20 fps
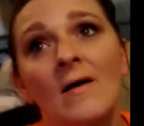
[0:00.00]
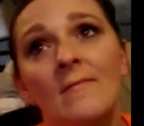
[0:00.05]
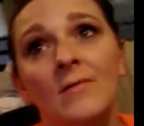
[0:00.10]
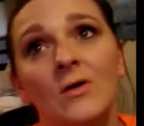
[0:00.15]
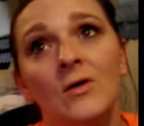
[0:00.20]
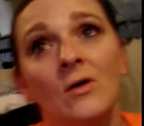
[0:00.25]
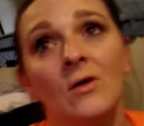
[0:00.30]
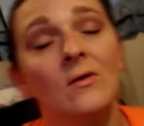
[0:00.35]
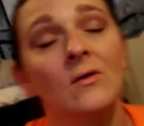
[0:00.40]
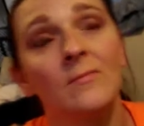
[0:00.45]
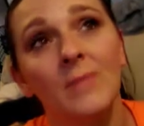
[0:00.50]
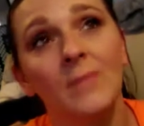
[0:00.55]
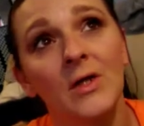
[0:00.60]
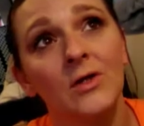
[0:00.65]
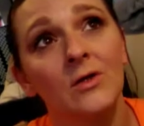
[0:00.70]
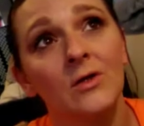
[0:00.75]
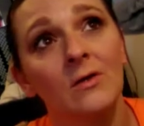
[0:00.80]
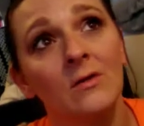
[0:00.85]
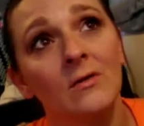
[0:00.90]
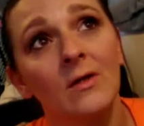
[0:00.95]
You're going
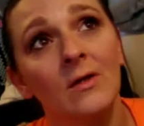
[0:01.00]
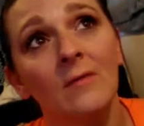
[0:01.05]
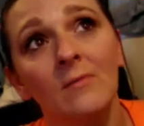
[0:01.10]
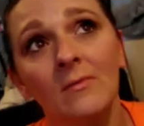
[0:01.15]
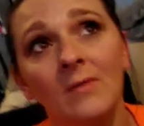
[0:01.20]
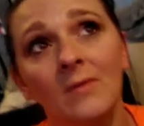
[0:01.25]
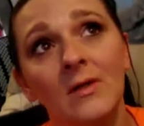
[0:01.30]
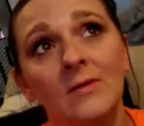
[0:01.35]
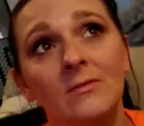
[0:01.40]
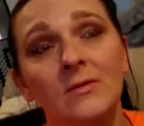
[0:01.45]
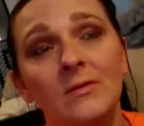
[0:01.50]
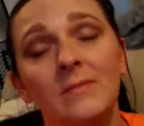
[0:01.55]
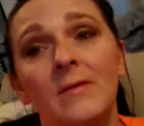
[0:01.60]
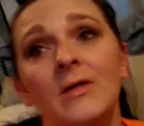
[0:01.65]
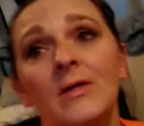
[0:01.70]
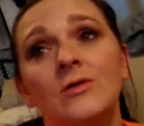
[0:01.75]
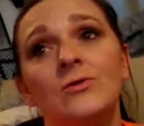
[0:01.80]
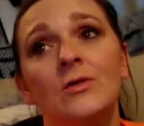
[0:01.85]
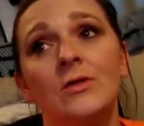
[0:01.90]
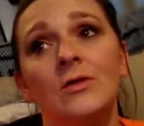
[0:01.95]
to want to
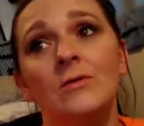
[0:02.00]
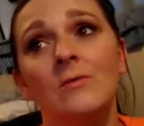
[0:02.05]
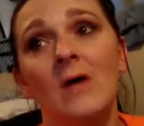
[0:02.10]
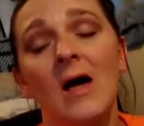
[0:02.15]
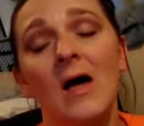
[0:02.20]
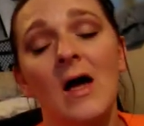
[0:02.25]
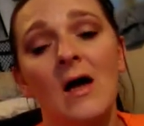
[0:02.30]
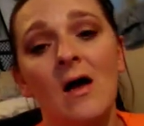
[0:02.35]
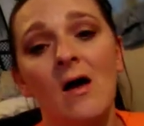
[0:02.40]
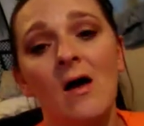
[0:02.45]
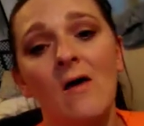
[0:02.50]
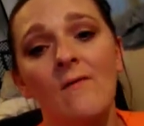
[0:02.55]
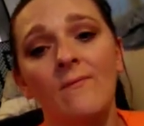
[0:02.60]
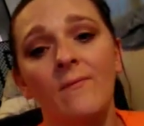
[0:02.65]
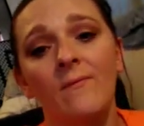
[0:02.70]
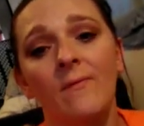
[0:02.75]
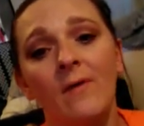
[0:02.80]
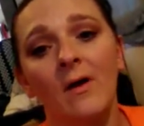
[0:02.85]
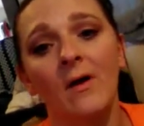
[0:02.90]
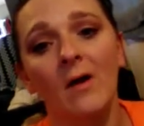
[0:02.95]
make sure you have
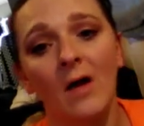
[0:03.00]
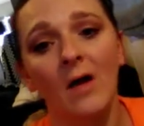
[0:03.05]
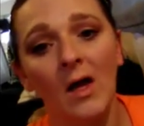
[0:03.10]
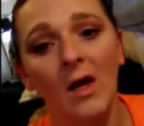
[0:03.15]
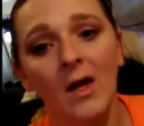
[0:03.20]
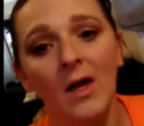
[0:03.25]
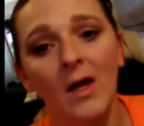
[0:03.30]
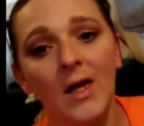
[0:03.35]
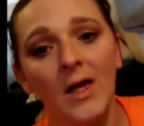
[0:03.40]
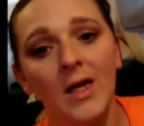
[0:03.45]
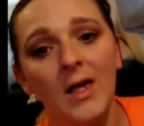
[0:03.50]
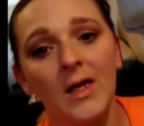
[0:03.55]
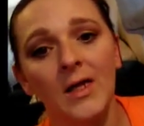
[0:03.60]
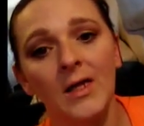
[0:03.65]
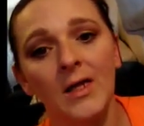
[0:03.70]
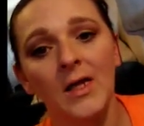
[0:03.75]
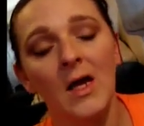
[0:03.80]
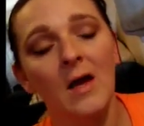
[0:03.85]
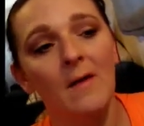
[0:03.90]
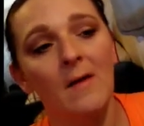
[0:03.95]

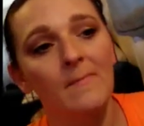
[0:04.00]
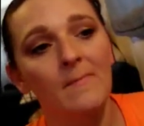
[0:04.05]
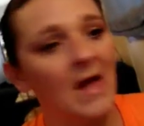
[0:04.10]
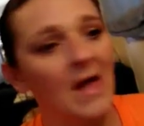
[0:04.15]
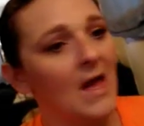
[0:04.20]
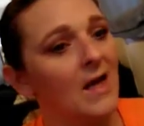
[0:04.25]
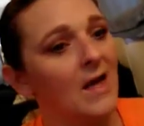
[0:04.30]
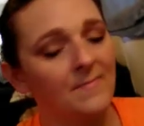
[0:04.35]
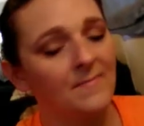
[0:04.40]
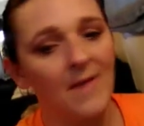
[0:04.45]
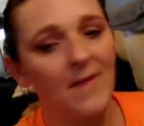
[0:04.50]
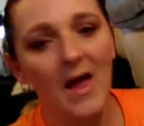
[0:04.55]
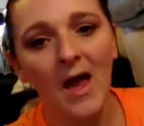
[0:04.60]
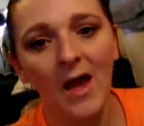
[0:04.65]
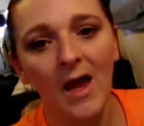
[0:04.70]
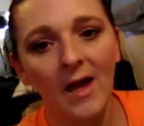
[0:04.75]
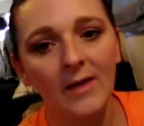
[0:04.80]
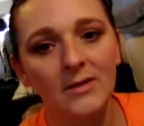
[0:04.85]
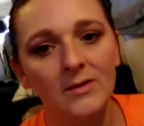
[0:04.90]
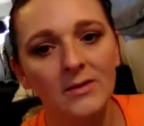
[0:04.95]
a bag
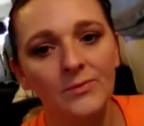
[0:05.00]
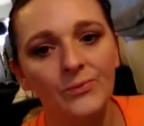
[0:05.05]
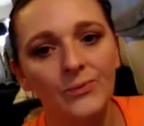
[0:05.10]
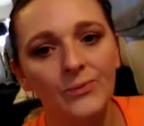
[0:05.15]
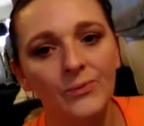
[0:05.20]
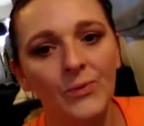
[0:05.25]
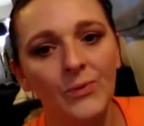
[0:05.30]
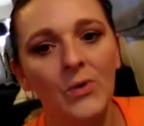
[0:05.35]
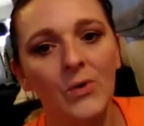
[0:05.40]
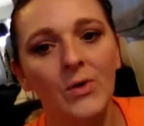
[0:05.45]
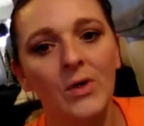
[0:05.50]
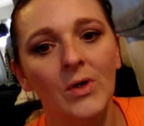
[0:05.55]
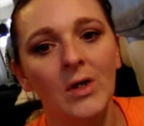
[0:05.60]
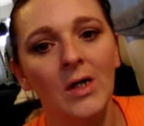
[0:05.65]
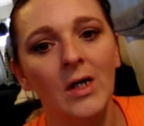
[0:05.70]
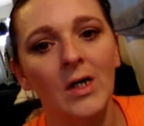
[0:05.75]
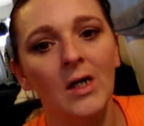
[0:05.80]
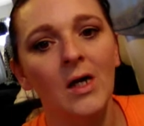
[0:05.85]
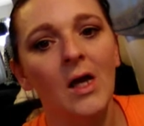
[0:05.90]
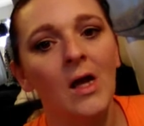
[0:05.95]
packed
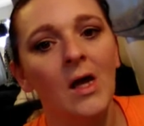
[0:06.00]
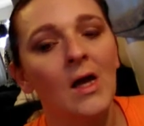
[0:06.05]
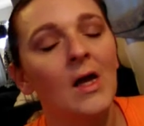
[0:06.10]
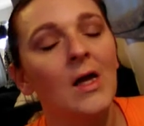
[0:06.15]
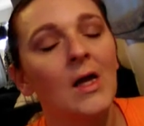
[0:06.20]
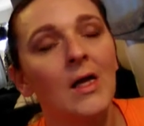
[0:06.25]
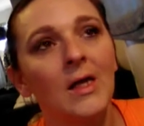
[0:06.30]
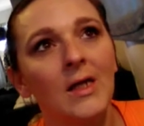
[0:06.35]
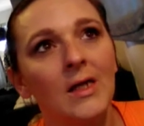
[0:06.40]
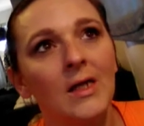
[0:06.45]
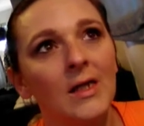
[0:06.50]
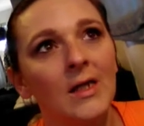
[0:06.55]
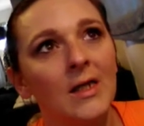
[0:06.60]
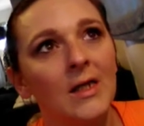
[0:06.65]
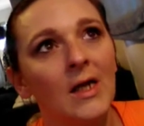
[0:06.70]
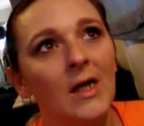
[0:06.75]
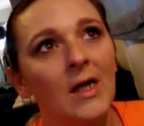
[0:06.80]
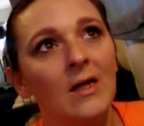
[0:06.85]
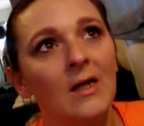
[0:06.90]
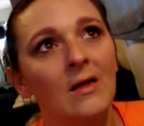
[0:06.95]
for any
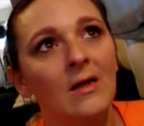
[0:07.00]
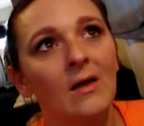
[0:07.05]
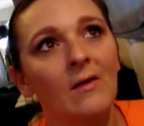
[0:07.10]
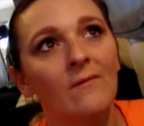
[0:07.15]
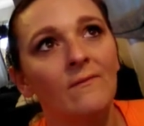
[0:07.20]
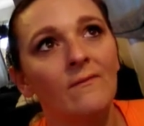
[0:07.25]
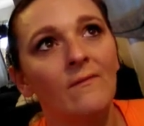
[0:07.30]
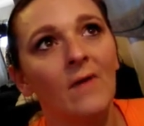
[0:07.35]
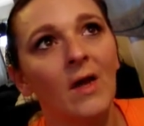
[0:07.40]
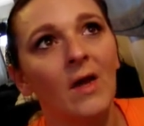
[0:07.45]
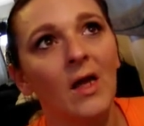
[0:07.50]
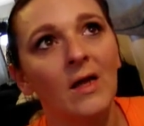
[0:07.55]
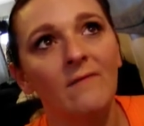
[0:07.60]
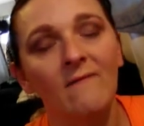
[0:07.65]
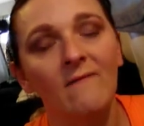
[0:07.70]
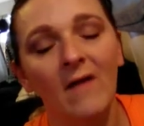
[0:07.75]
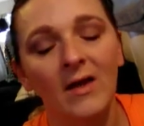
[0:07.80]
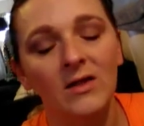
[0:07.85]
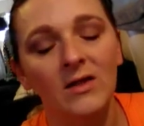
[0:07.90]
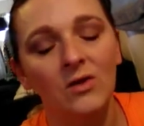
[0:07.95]
kind of
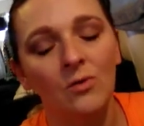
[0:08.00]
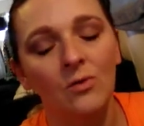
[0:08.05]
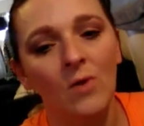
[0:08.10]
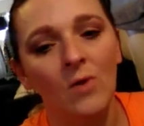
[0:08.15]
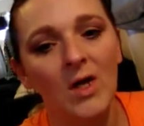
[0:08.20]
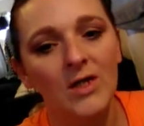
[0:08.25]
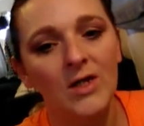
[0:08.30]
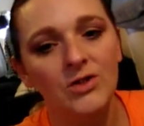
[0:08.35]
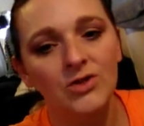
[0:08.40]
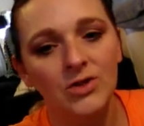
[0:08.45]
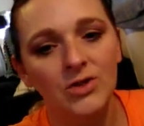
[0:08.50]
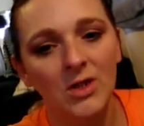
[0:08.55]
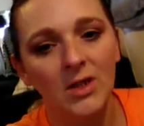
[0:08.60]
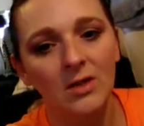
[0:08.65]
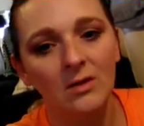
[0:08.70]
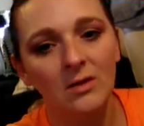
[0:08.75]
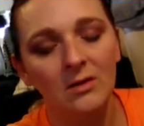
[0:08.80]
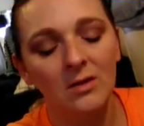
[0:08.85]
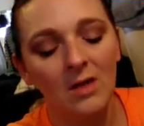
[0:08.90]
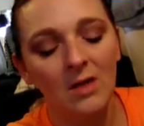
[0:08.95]

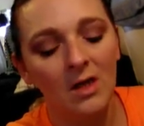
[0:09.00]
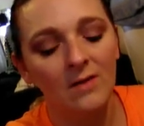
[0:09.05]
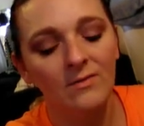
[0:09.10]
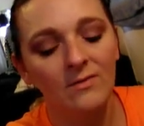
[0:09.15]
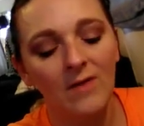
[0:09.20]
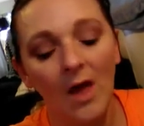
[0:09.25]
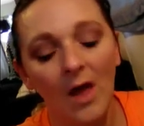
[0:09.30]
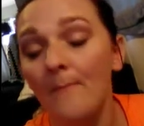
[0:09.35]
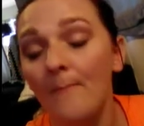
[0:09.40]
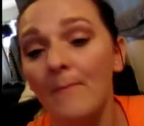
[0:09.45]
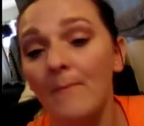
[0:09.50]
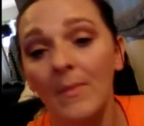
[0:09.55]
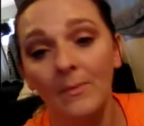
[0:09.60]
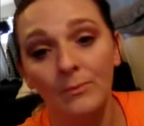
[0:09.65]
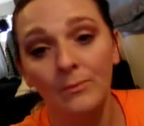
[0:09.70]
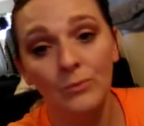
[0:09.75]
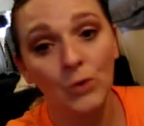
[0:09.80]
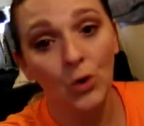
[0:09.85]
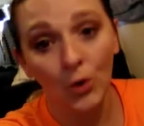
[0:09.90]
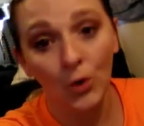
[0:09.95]
evacuation that
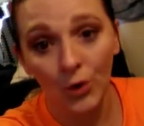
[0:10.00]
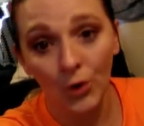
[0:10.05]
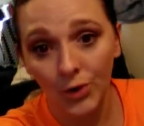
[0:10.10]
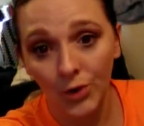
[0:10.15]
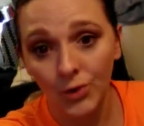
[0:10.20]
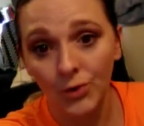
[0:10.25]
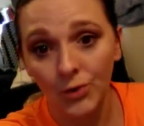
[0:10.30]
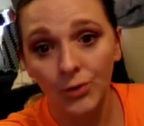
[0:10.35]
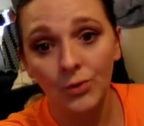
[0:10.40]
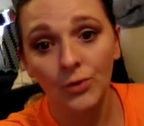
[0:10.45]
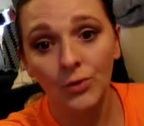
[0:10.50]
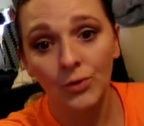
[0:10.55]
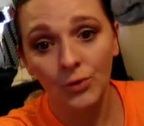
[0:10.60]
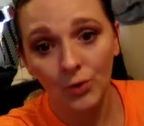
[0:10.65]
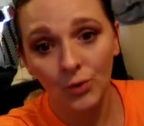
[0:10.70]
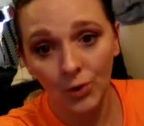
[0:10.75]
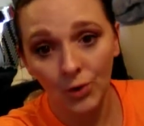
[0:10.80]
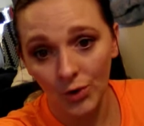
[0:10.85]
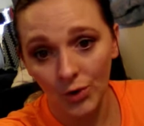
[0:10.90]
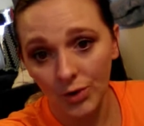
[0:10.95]
could,
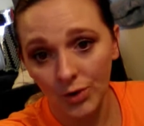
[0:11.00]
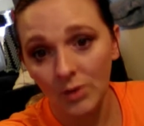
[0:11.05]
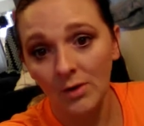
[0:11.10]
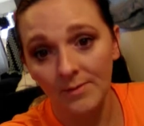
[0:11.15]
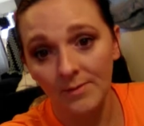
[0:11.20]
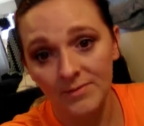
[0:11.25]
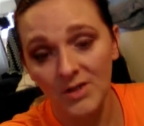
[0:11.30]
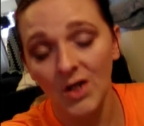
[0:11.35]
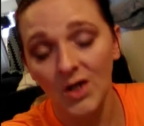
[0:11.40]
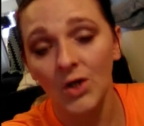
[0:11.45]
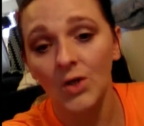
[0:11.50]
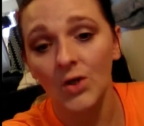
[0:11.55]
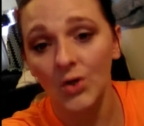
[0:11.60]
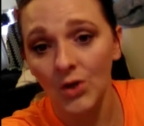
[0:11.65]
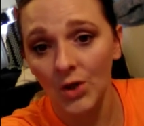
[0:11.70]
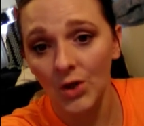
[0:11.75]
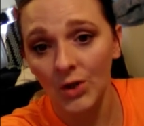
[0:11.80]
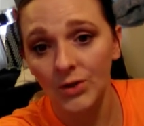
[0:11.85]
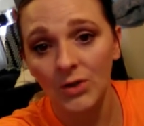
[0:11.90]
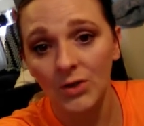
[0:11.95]
I'm saying
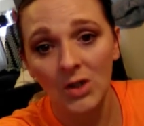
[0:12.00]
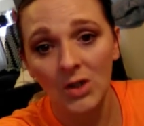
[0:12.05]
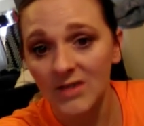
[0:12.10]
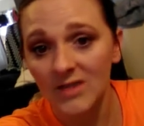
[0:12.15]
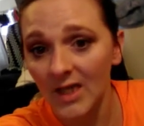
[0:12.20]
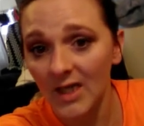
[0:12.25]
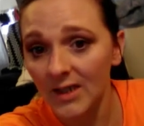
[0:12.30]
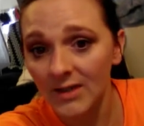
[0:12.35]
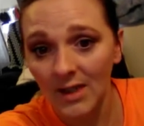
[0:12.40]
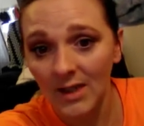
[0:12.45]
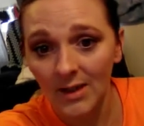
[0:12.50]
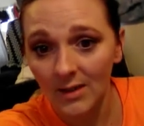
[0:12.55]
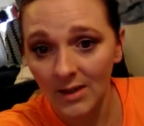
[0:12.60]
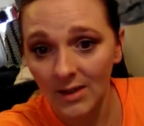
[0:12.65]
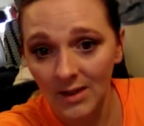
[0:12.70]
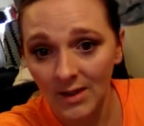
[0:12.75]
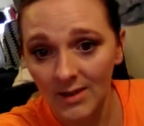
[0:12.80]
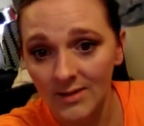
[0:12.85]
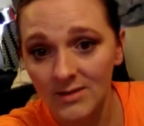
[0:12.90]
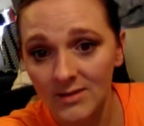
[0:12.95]
could, not saying that
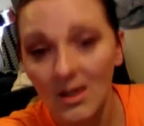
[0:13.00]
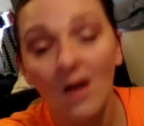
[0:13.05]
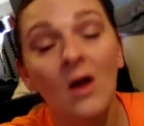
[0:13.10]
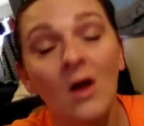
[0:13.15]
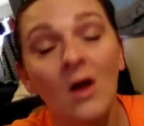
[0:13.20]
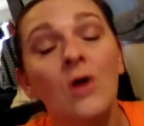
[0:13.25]
is,